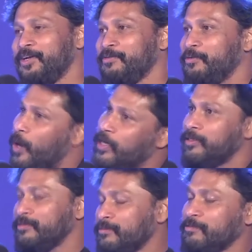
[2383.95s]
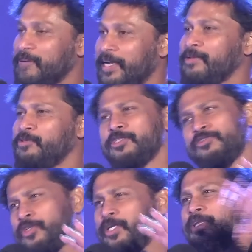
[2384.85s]
one wedding which is
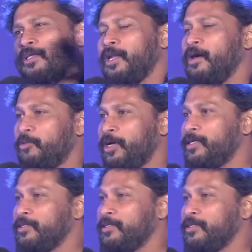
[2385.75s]
really elaborate.